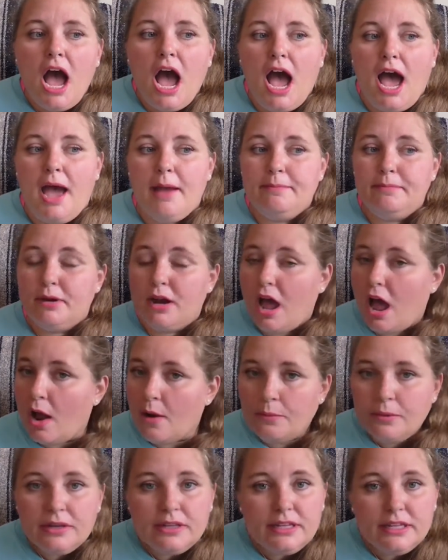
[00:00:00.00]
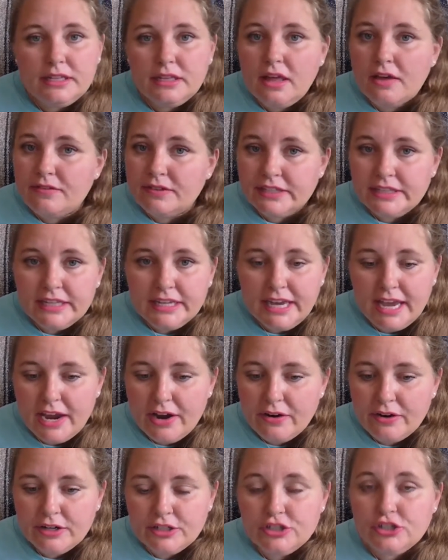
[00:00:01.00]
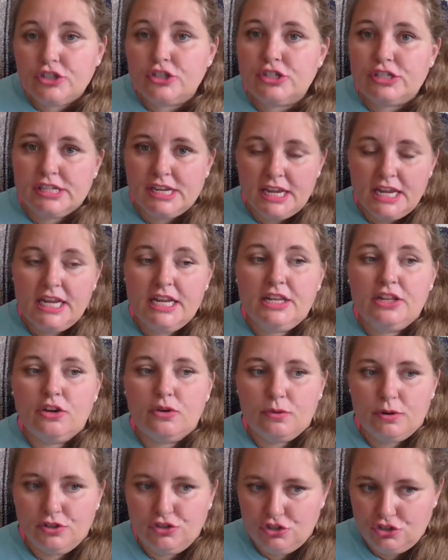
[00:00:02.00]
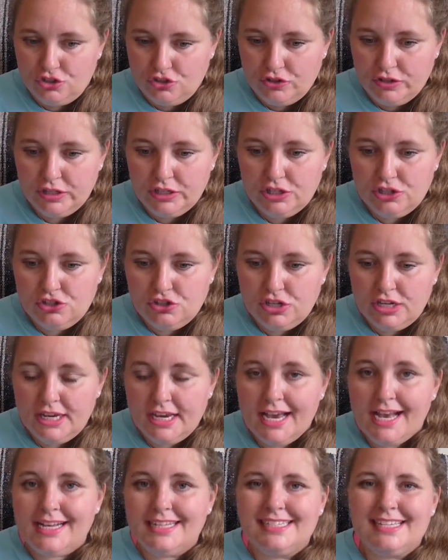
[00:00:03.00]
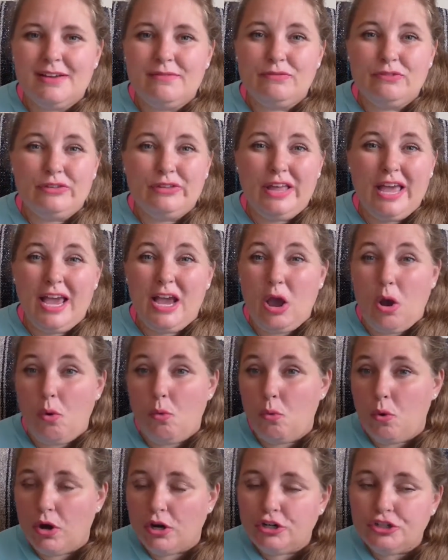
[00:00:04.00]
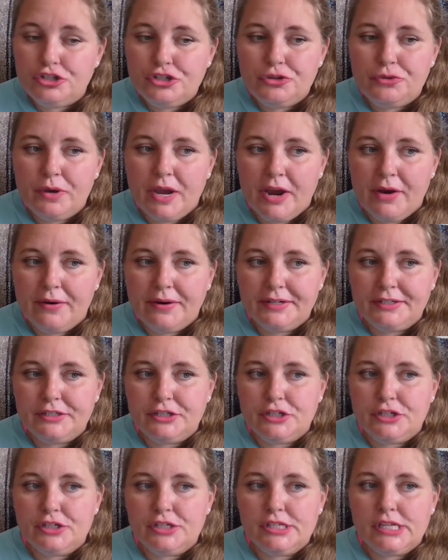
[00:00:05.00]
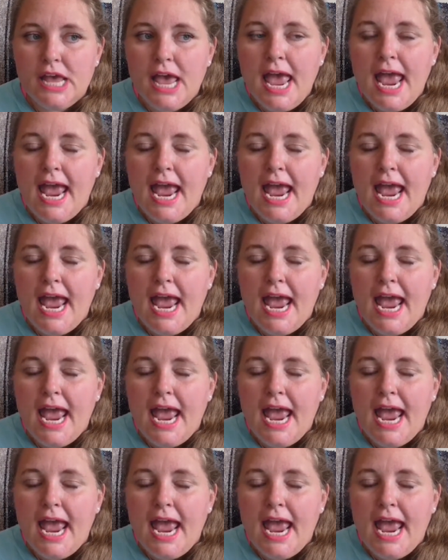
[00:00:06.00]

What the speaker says: I'm not really loving the characters in the Grisha trilogy, except for like one or two characters.